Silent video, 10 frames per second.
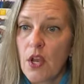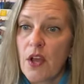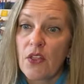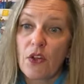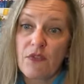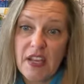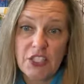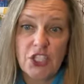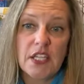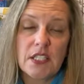the
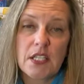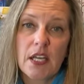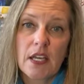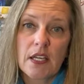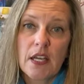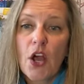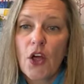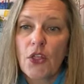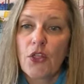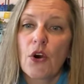veggies,
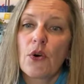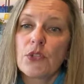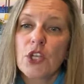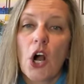those